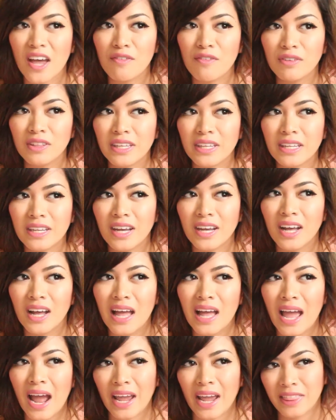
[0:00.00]
Evelina.
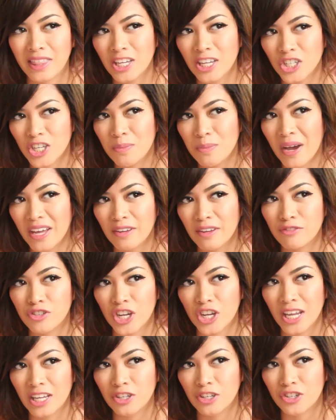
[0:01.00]
I think she might have
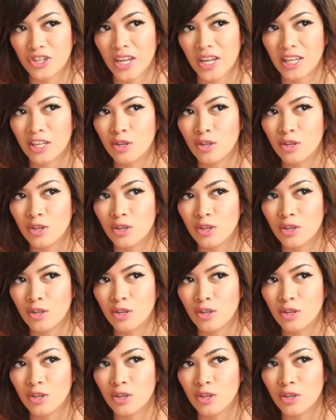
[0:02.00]
changed it.